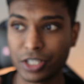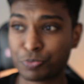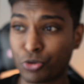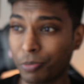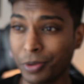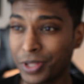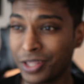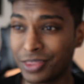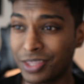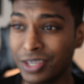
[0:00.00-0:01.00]
That's probably
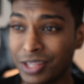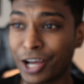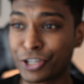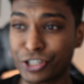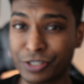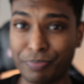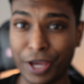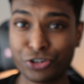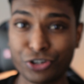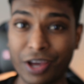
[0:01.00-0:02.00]
the largest
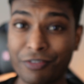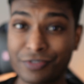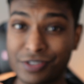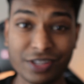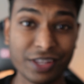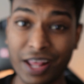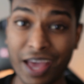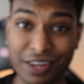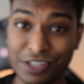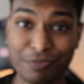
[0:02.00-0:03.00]
battery I've seen in
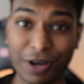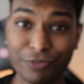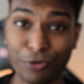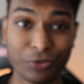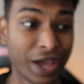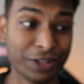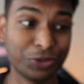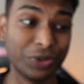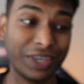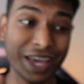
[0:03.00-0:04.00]
any smartphone, and
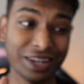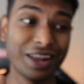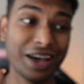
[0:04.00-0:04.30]
to get